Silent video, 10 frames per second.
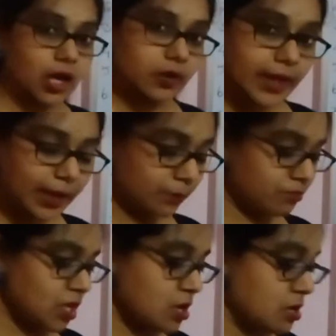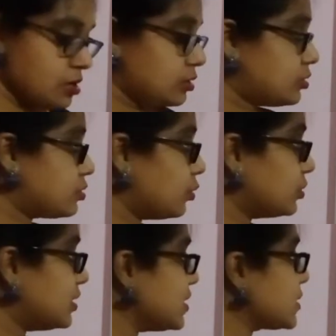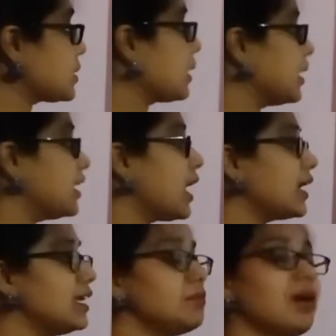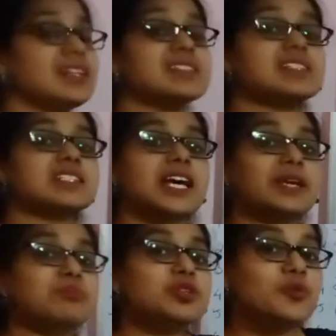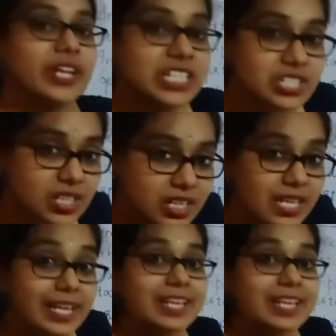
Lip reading: Okay, so this 9 months time duration